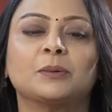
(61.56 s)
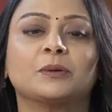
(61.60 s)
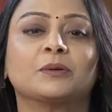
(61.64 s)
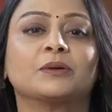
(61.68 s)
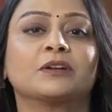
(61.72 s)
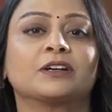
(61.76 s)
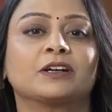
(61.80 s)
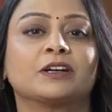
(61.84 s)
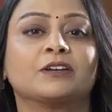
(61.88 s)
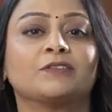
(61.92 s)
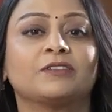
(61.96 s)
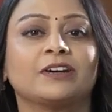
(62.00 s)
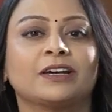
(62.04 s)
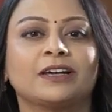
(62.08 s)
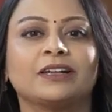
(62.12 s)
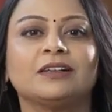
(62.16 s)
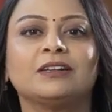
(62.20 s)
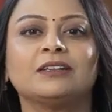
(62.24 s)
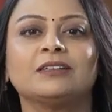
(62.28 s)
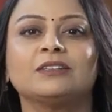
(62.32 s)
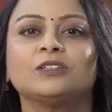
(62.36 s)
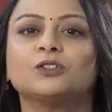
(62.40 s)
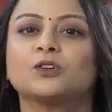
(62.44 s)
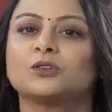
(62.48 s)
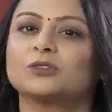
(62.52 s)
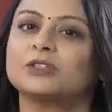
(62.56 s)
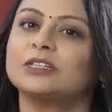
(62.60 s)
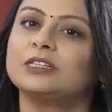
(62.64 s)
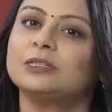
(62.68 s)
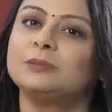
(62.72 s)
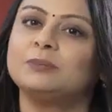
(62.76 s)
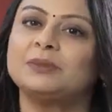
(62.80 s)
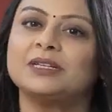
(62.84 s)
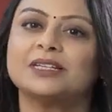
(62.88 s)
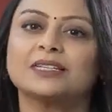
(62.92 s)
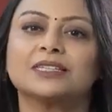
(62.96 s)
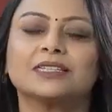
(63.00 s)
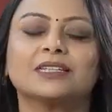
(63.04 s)
reproductive health,
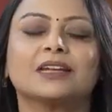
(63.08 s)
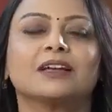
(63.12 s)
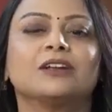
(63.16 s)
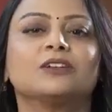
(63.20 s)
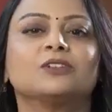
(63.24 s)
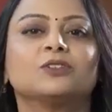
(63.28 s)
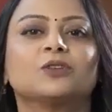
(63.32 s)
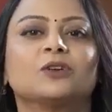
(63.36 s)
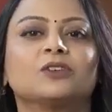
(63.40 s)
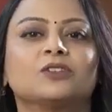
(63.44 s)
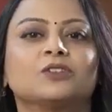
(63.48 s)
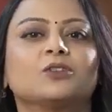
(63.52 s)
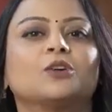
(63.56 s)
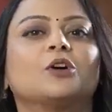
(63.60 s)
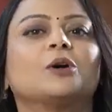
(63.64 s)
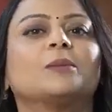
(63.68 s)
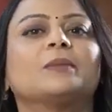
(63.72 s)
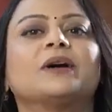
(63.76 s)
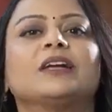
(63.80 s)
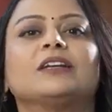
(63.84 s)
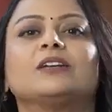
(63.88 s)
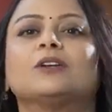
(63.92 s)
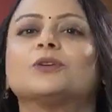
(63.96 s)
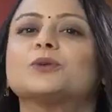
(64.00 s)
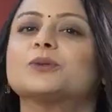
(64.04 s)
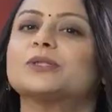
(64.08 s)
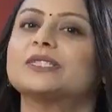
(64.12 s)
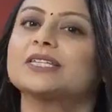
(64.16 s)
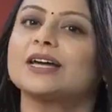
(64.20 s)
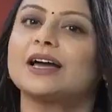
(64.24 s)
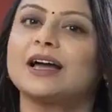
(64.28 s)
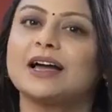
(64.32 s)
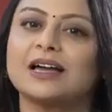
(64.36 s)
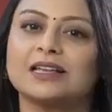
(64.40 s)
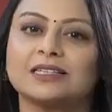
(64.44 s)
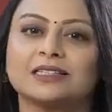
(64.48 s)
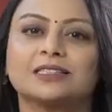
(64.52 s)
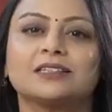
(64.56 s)
drdeeptiasthana.com and
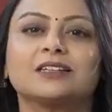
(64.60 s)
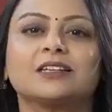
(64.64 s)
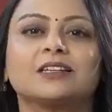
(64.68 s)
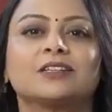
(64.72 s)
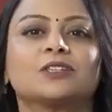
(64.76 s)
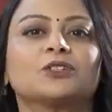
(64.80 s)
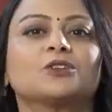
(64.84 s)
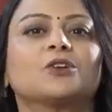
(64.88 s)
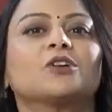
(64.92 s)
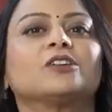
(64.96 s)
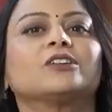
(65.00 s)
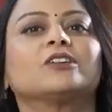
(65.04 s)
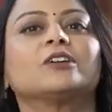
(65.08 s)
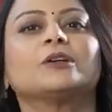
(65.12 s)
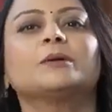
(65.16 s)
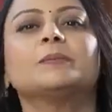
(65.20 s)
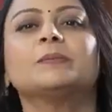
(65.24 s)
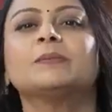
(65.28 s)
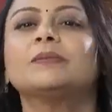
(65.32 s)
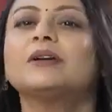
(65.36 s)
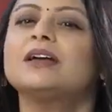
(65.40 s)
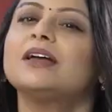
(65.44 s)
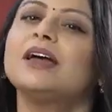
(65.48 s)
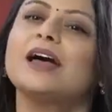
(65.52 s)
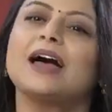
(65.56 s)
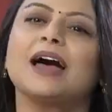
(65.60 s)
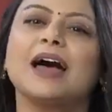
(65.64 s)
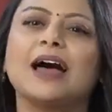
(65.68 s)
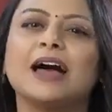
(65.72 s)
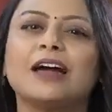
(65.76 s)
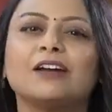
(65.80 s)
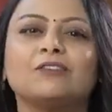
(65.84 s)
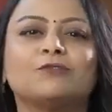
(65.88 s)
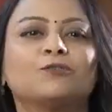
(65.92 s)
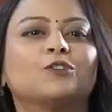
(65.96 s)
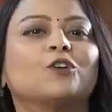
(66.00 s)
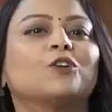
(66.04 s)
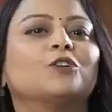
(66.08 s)
Laparoscopic-Assisted,
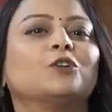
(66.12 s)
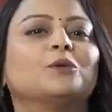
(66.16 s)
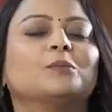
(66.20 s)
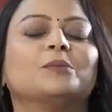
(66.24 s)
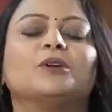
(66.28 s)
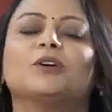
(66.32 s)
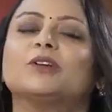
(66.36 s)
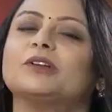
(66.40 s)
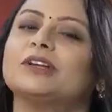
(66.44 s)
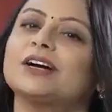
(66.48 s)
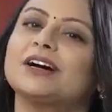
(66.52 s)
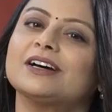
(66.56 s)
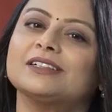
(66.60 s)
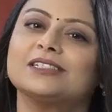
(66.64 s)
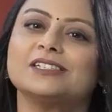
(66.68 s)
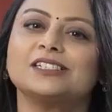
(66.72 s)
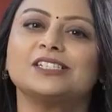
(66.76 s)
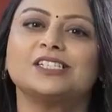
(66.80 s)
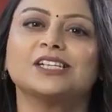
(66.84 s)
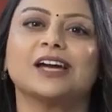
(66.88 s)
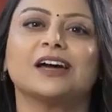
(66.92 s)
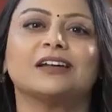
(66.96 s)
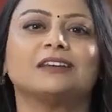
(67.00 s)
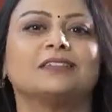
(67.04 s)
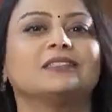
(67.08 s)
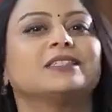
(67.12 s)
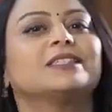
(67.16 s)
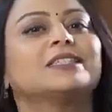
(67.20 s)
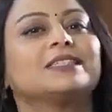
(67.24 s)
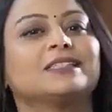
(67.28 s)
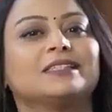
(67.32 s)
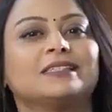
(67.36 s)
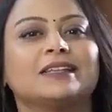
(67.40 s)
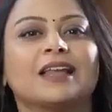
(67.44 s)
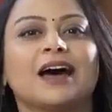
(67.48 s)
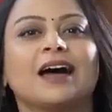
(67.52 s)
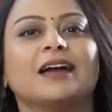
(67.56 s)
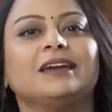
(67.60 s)
and follow me on other
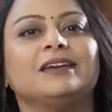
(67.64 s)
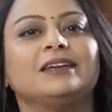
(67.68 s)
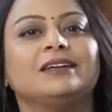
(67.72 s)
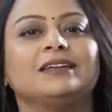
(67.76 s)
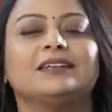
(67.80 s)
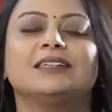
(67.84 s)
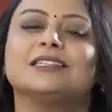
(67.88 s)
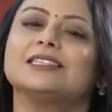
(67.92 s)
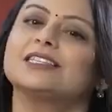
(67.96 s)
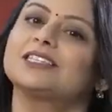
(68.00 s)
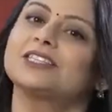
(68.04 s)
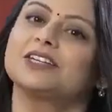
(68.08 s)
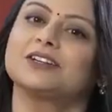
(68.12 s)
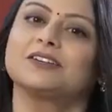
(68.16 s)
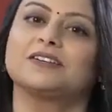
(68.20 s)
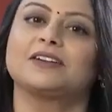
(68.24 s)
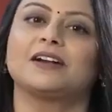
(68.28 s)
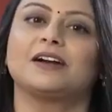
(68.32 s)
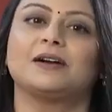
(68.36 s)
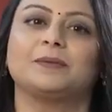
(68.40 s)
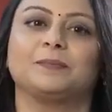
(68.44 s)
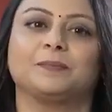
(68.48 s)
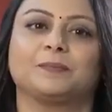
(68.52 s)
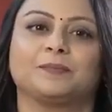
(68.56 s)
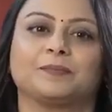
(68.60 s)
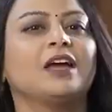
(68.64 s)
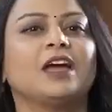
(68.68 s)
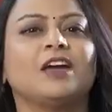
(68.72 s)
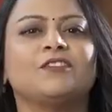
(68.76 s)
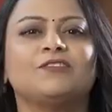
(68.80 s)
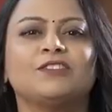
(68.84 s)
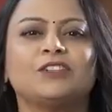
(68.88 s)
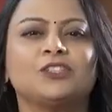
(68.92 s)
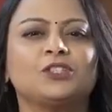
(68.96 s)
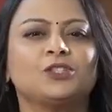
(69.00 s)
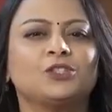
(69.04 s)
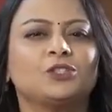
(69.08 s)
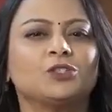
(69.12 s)
channels like Instagram.
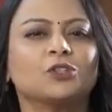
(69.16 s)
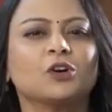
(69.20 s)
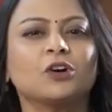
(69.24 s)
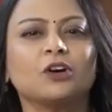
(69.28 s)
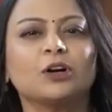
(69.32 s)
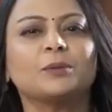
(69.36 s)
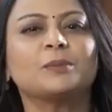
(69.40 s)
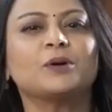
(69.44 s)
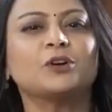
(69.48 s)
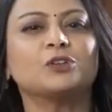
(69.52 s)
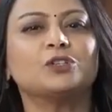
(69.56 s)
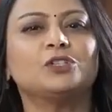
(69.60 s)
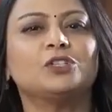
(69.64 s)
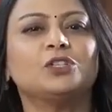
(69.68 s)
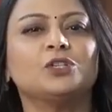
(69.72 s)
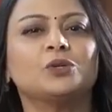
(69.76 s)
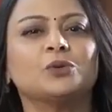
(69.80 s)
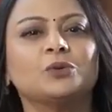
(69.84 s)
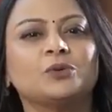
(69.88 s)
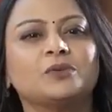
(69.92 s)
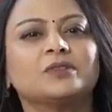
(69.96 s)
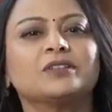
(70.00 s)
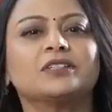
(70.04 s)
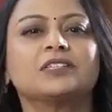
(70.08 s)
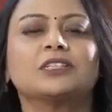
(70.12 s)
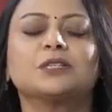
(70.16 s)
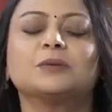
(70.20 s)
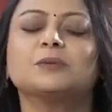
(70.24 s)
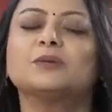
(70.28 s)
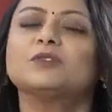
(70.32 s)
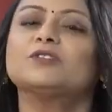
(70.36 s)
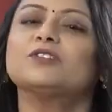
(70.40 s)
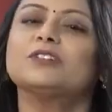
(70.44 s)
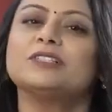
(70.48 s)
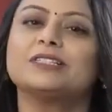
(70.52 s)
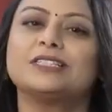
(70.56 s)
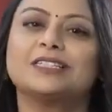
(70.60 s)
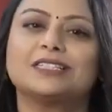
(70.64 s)
If we talk about uterus
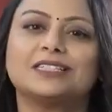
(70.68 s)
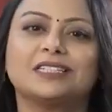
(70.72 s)
removal